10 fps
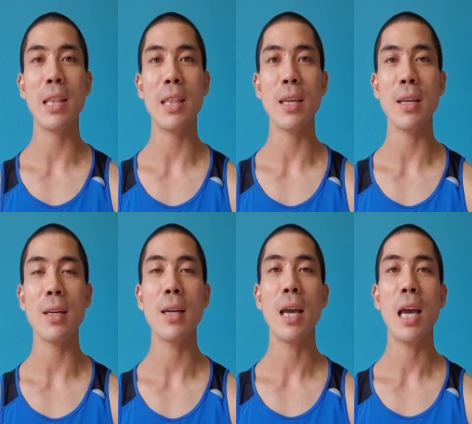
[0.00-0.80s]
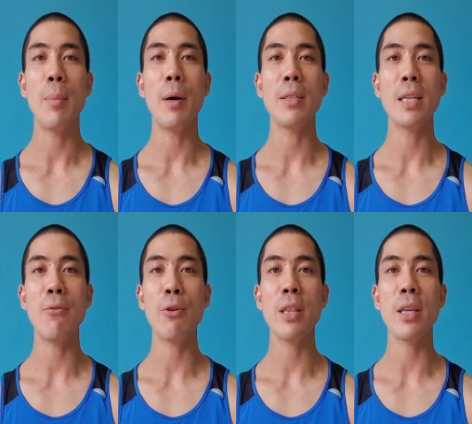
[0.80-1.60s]
think about
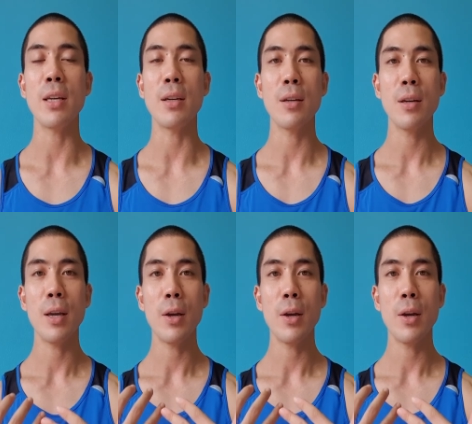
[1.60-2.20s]
everything